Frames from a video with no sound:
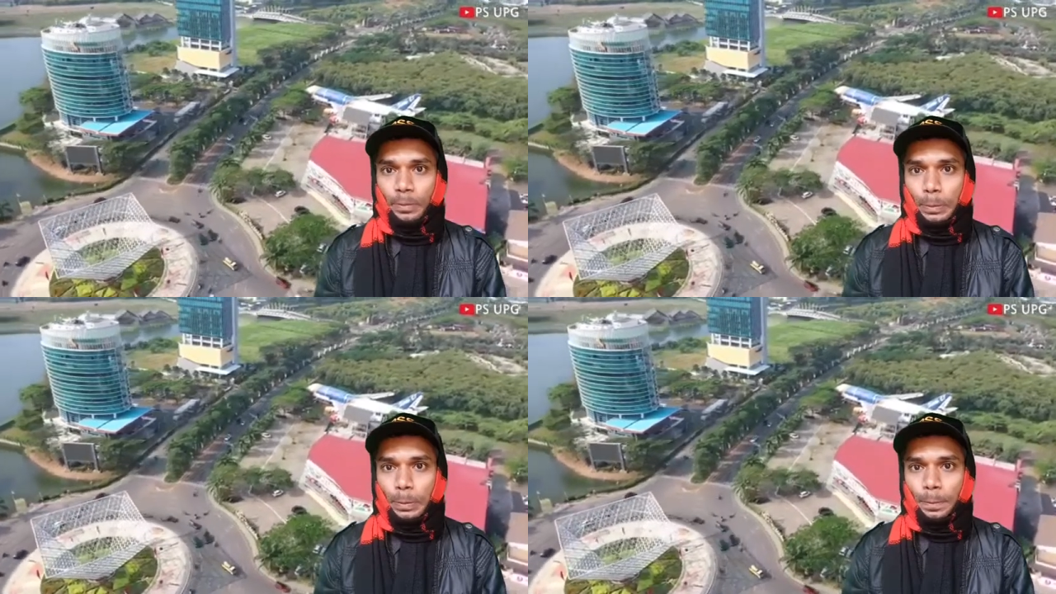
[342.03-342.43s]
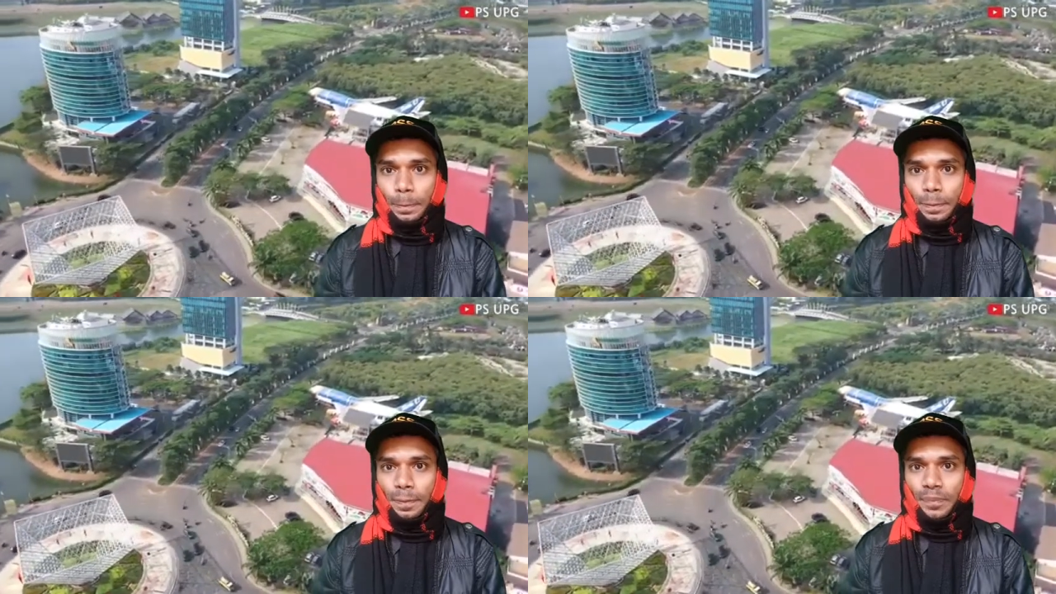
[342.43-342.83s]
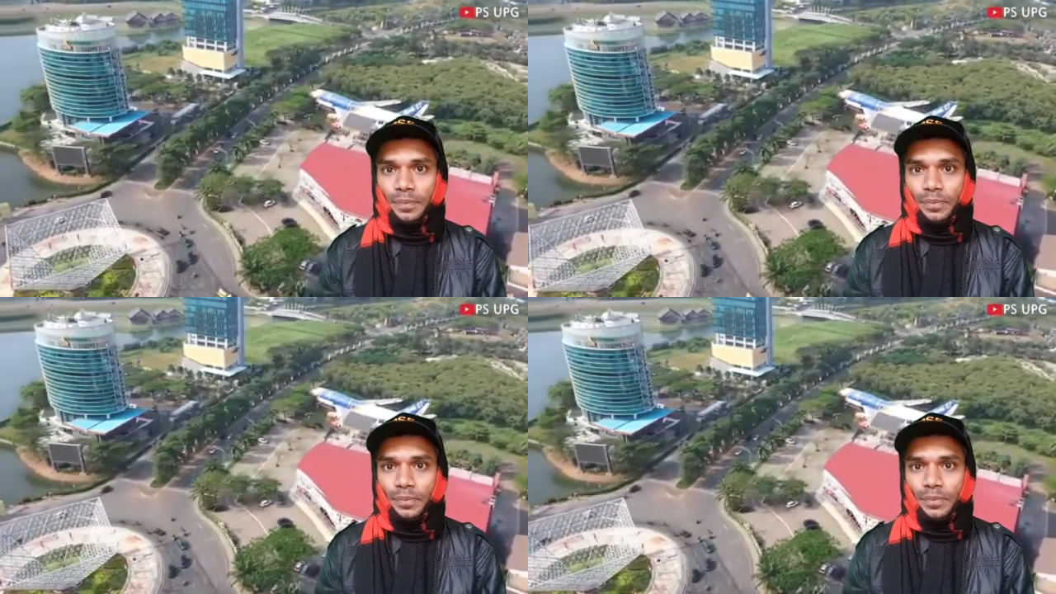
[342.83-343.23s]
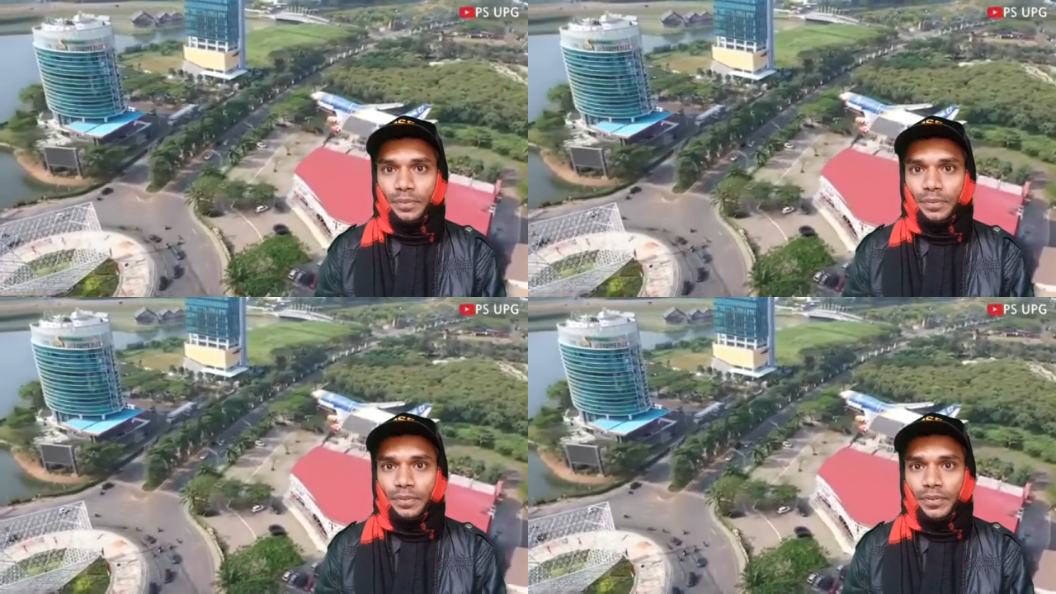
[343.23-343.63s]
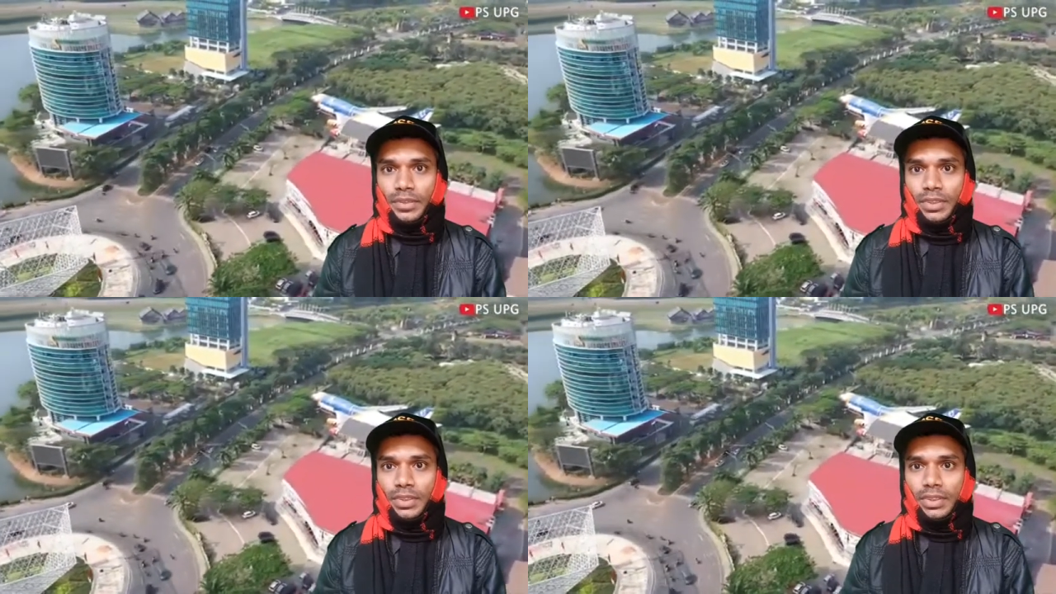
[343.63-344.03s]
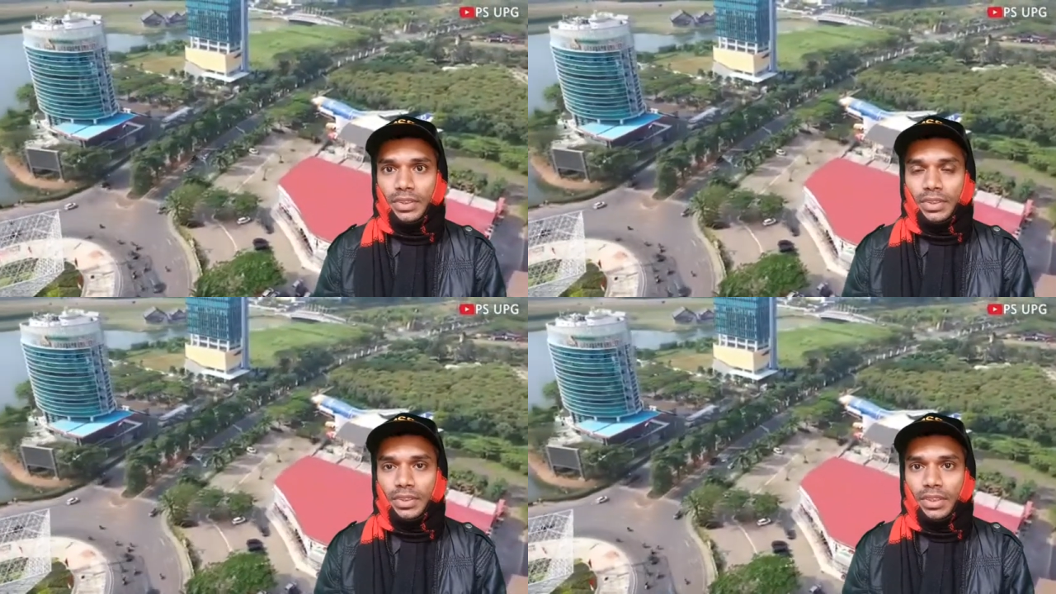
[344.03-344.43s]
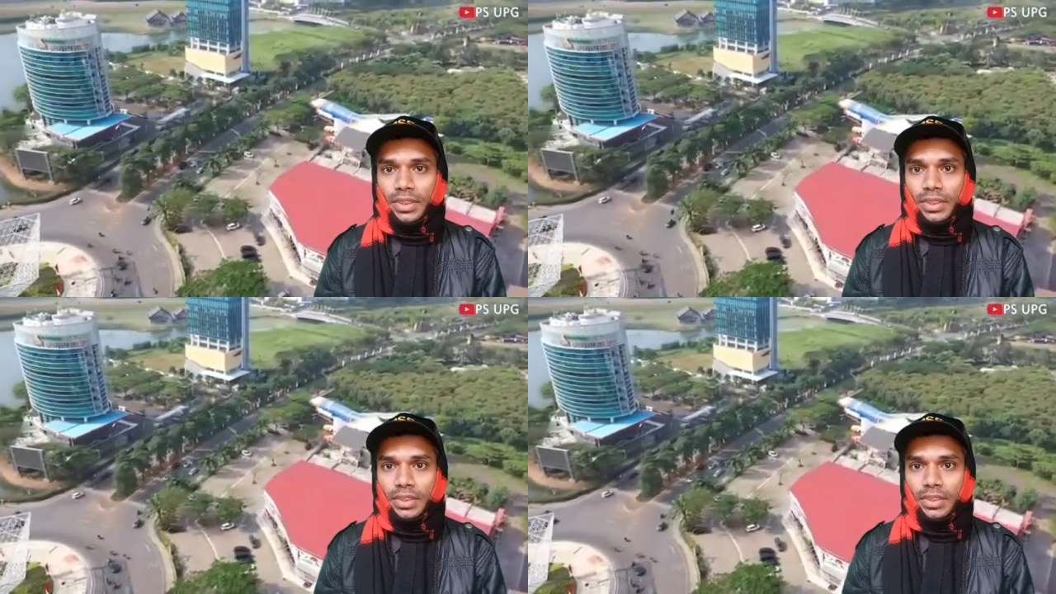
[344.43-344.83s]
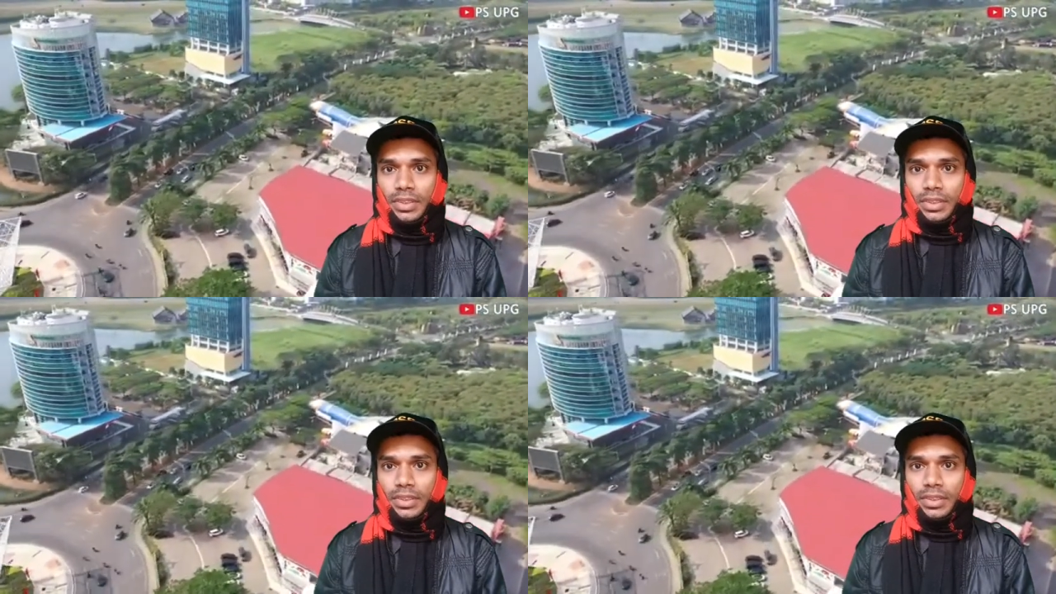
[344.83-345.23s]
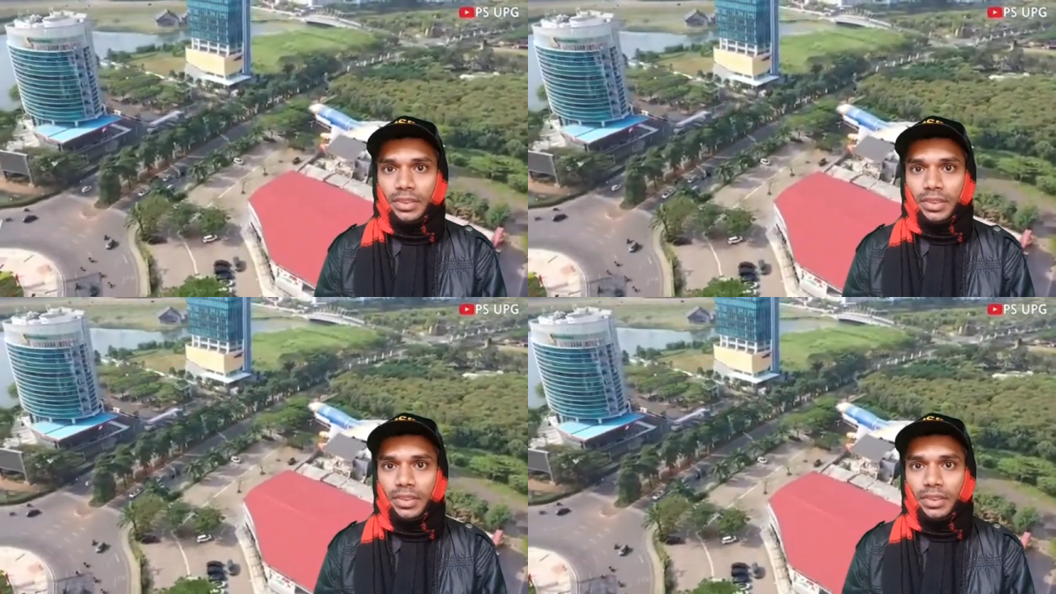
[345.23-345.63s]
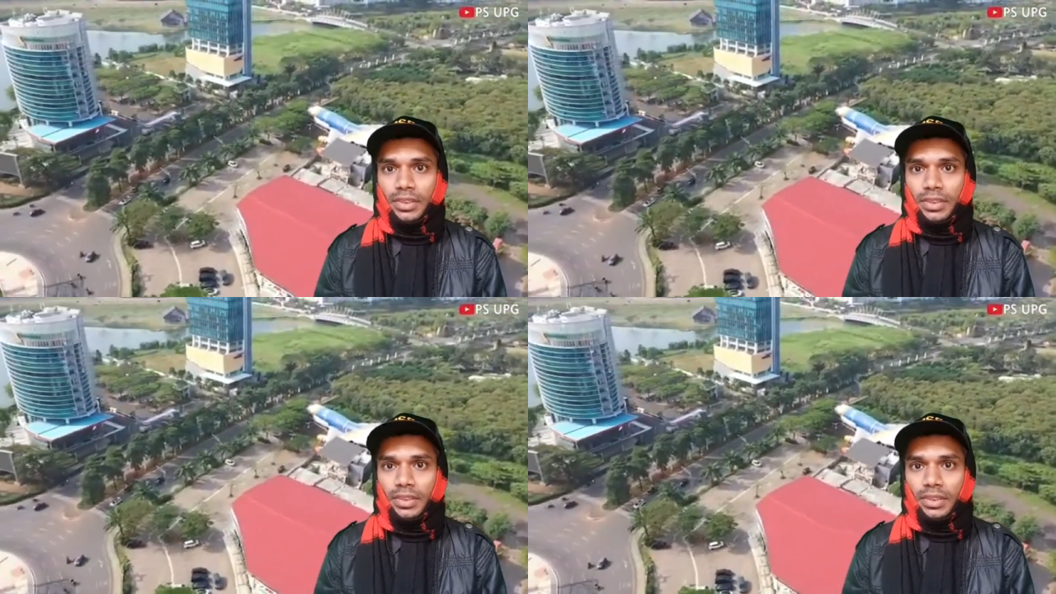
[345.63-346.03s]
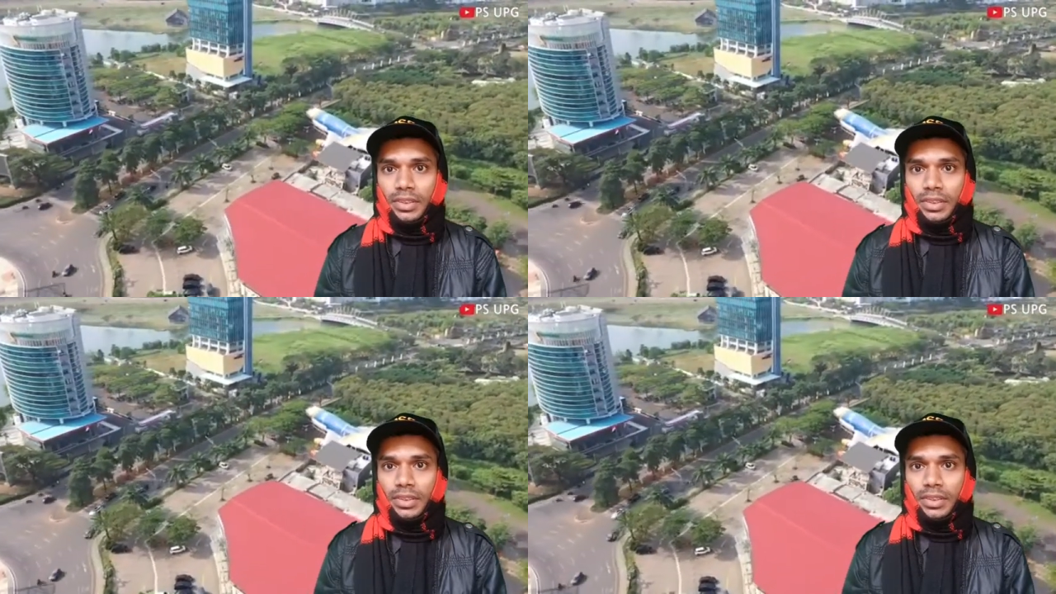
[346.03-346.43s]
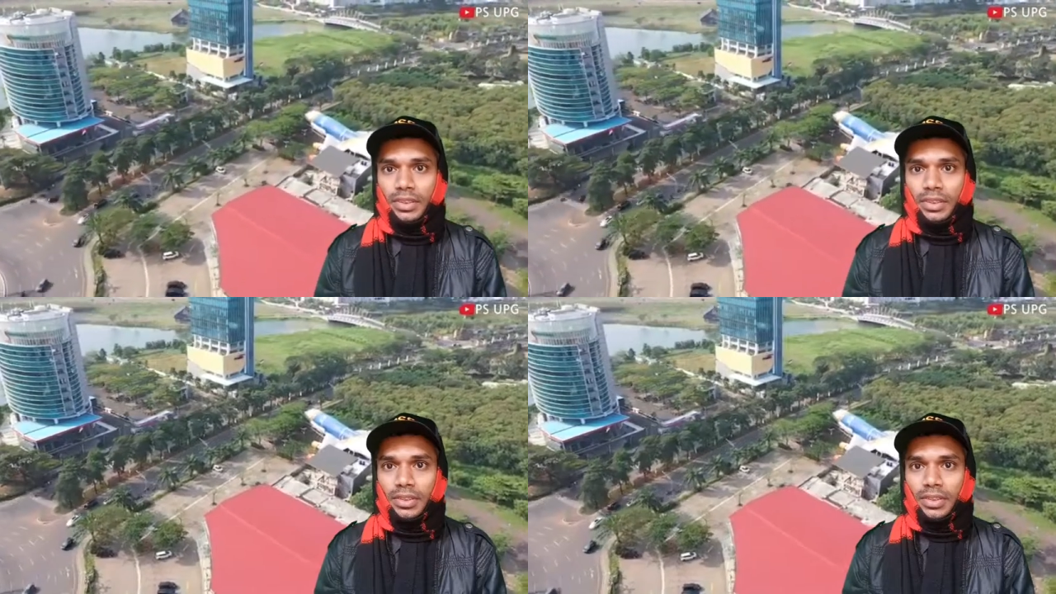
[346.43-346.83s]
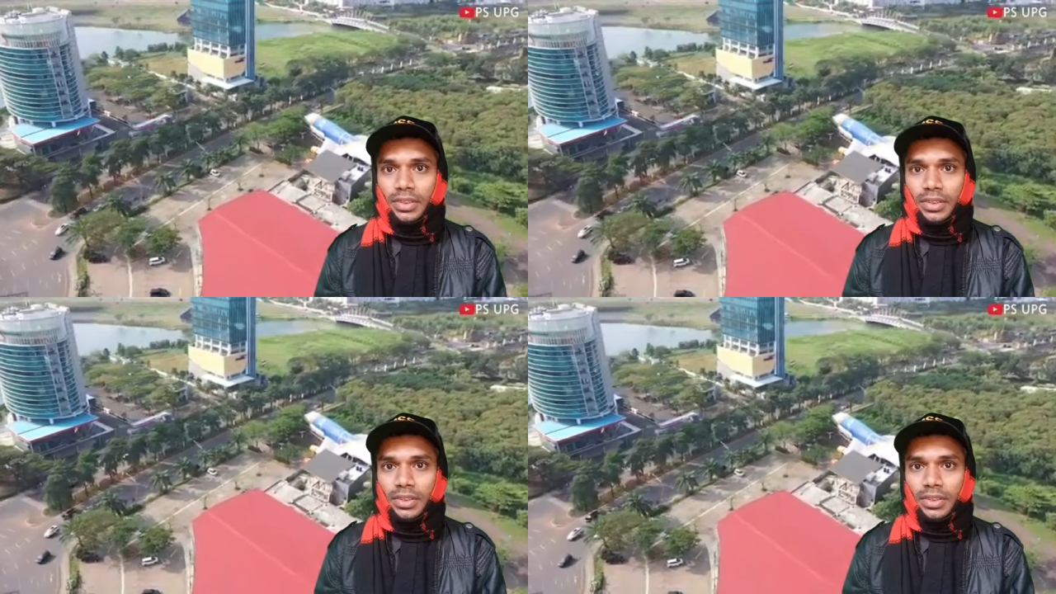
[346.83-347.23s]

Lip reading: (silence)